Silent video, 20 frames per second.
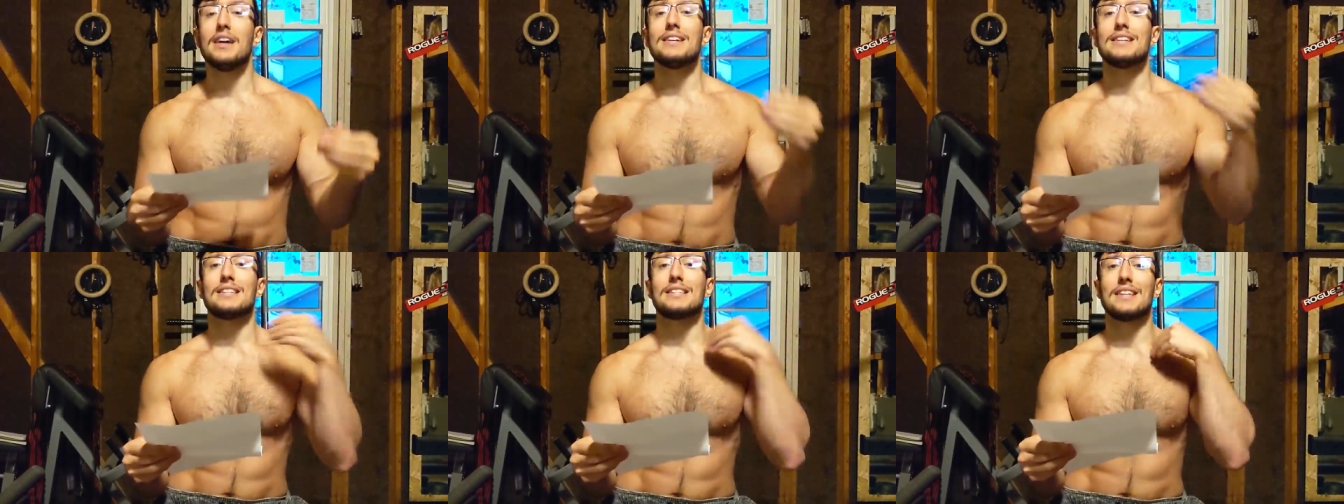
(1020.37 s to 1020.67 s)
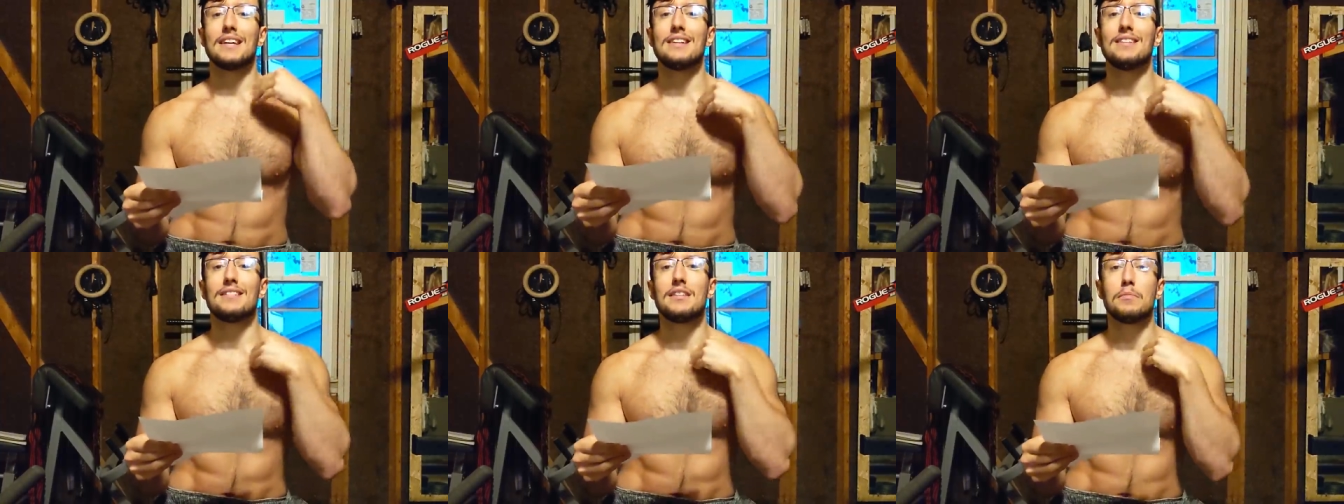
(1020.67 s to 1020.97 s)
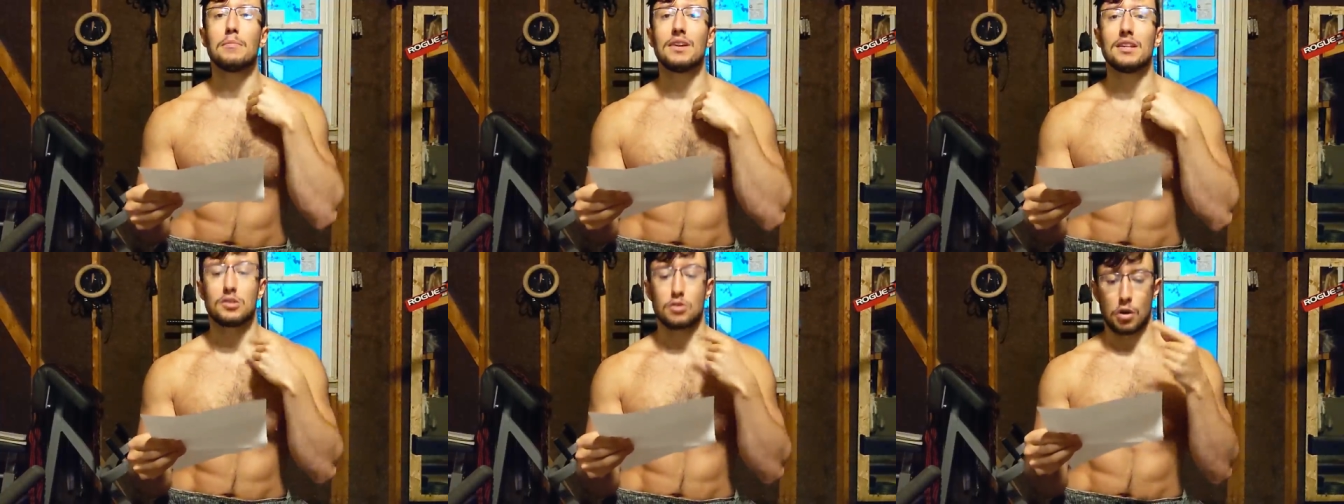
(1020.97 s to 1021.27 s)

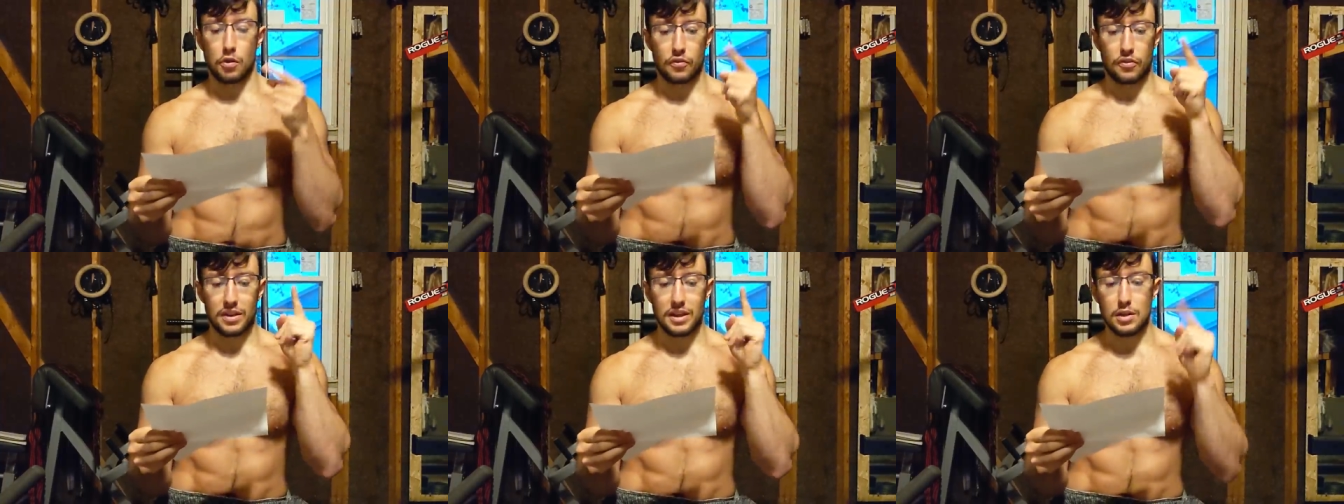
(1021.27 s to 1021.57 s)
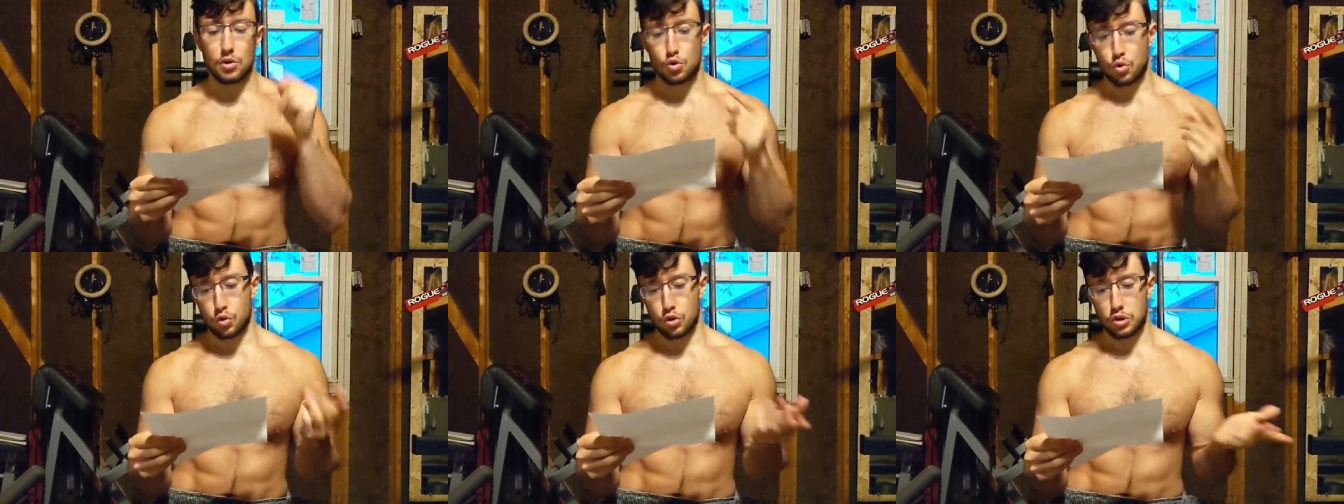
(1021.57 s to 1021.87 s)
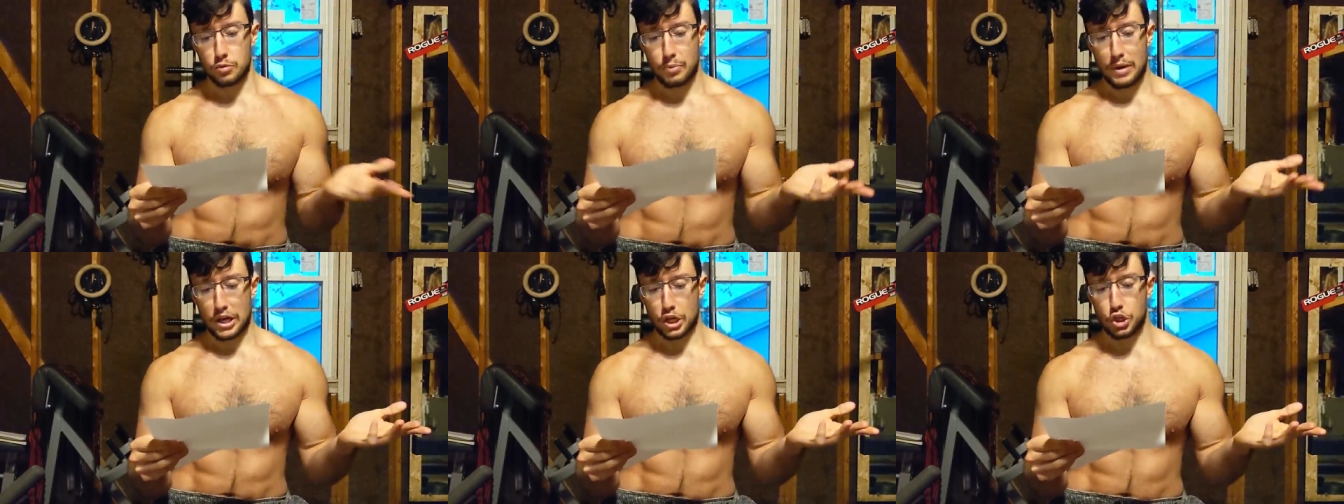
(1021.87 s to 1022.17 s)
sentiments of
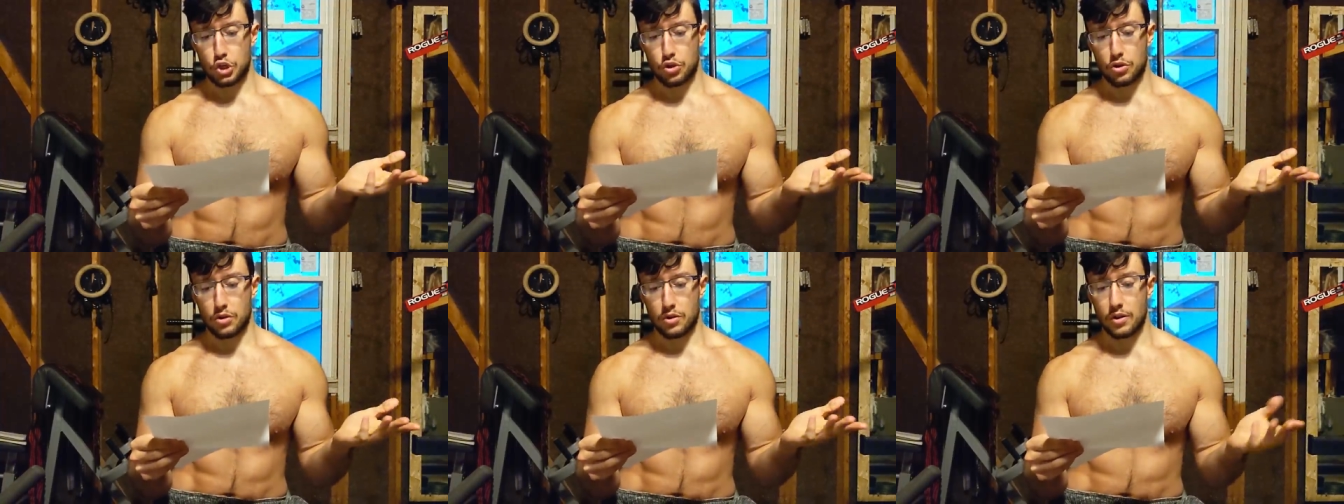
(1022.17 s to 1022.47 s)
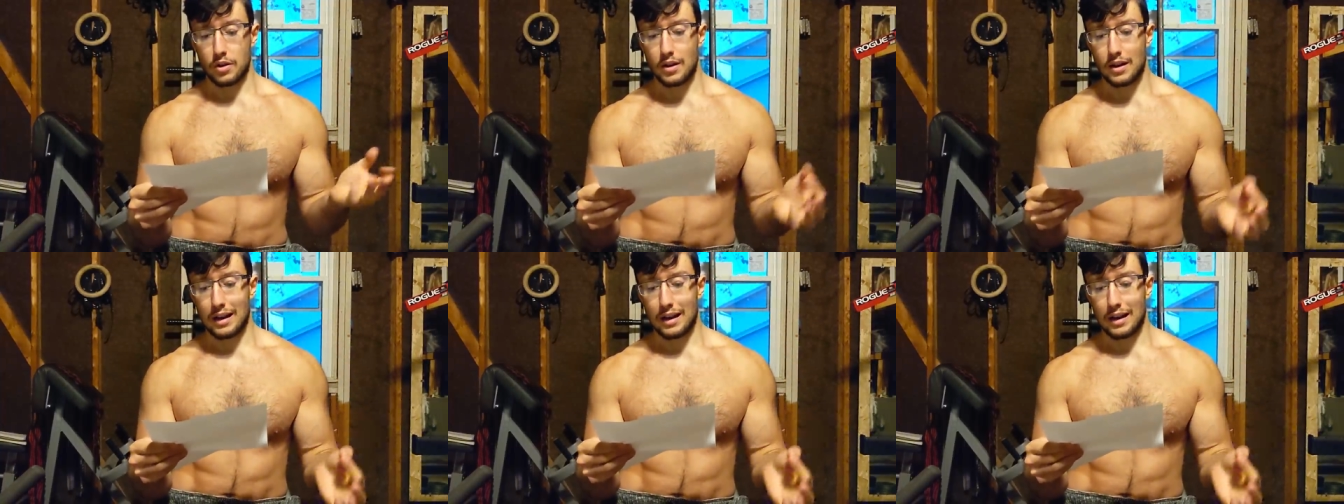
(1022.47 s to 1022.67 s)
introspection,